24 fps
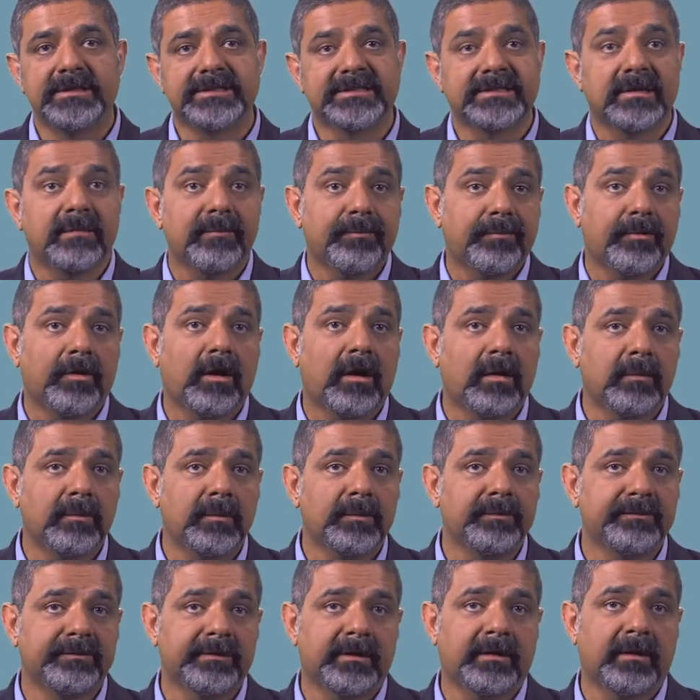some
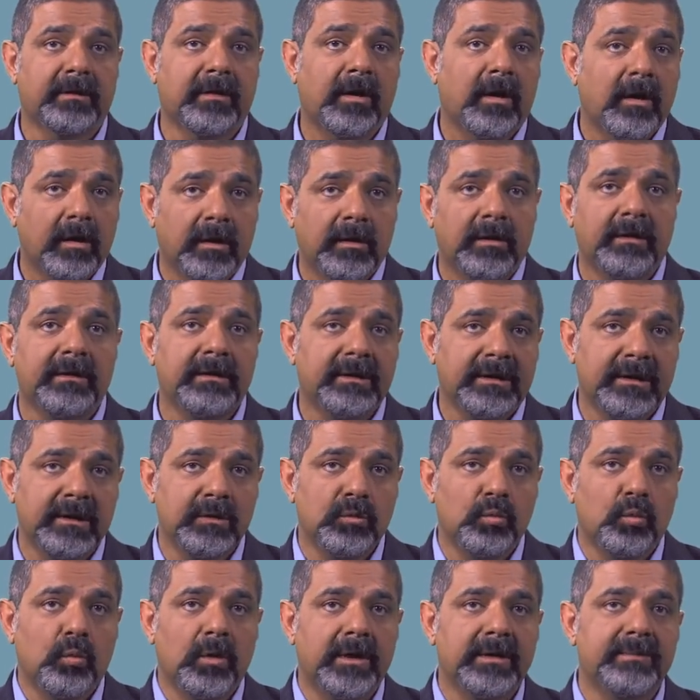problems that are hard
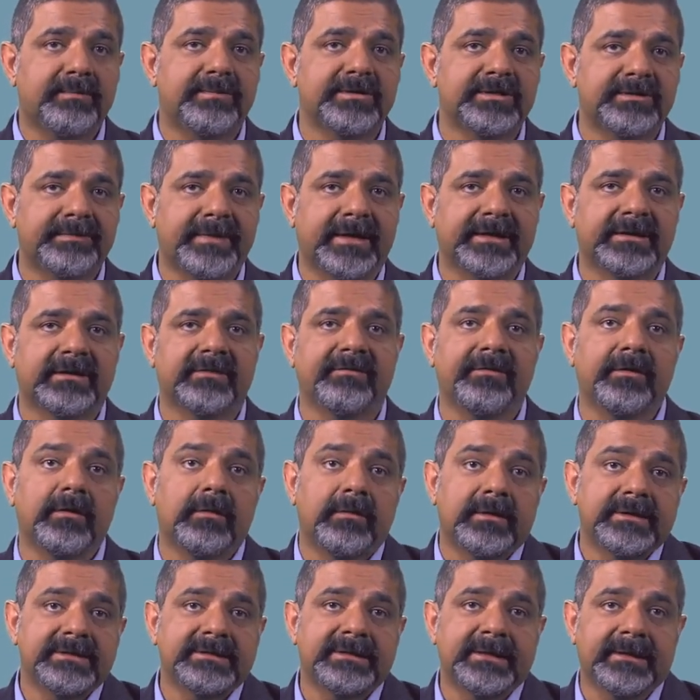in one perspective
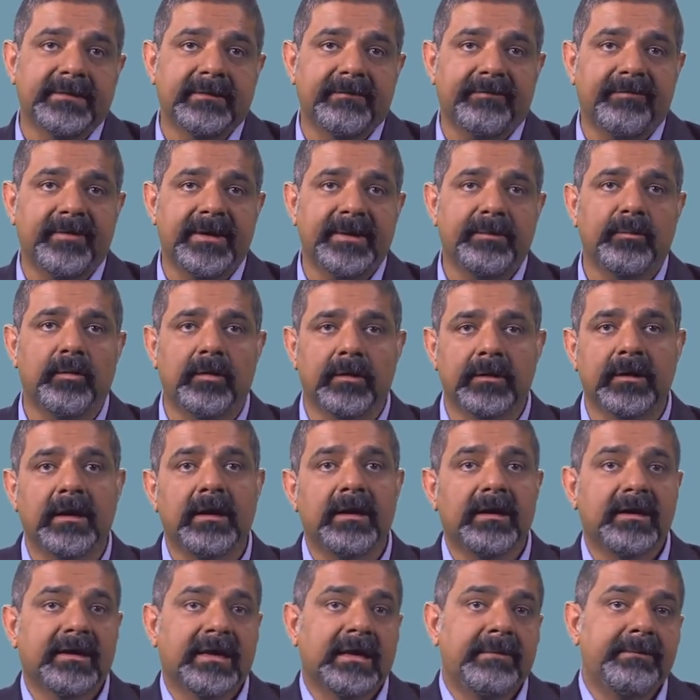heuristic framework
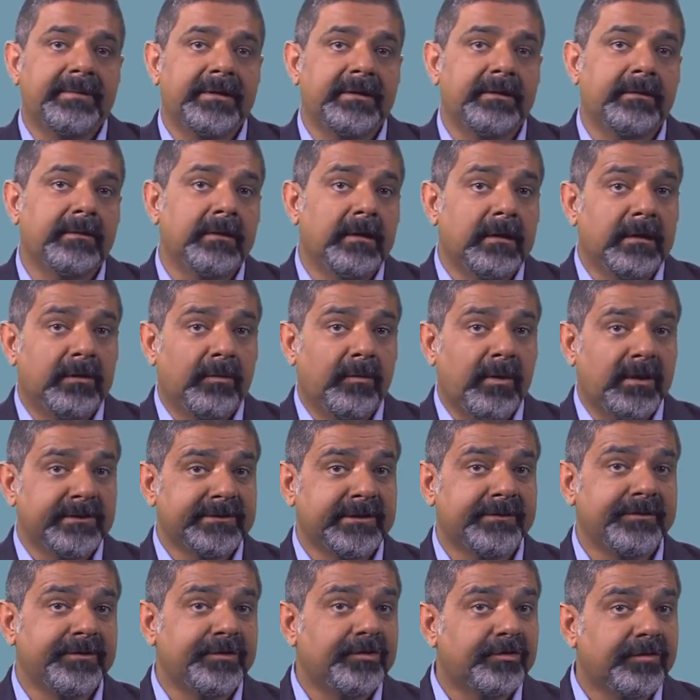can be
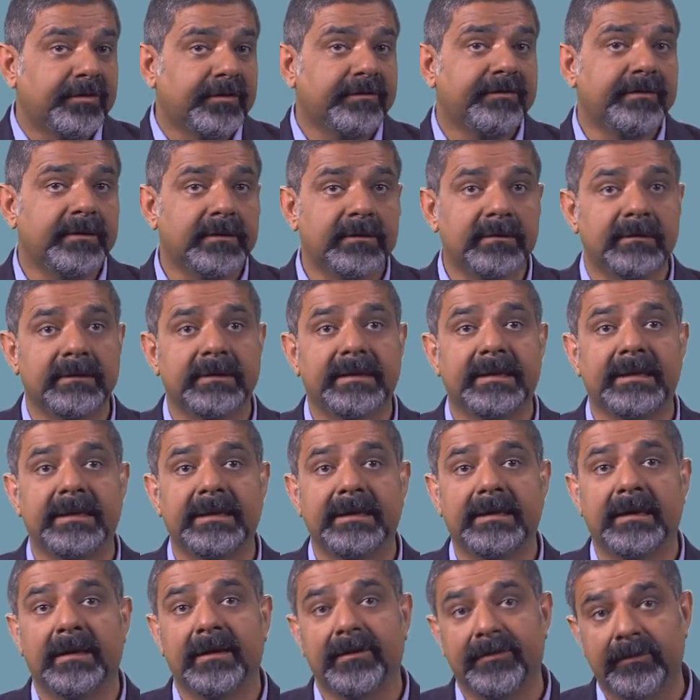relatively trivial
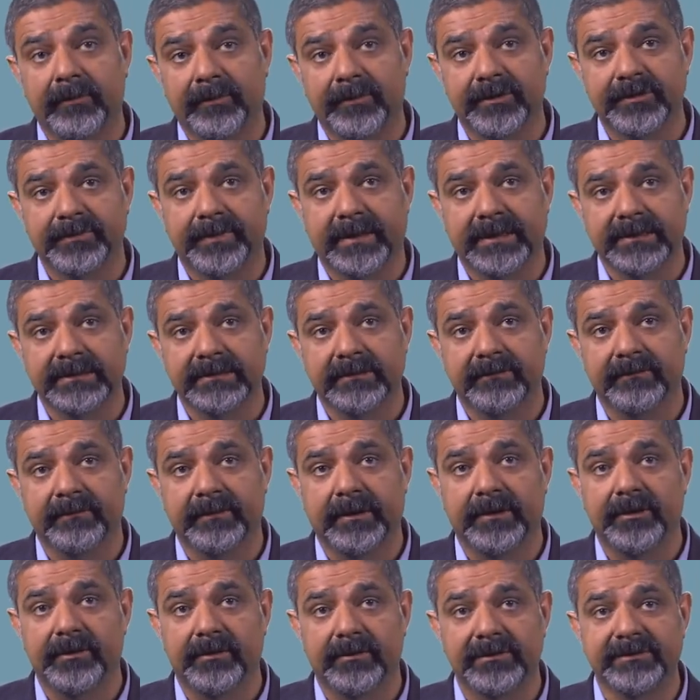in another perspective
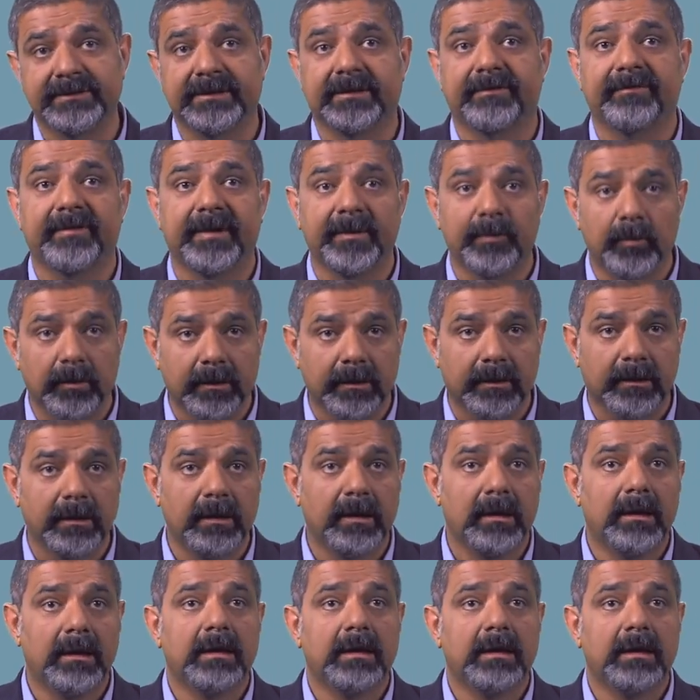and heuristic framework.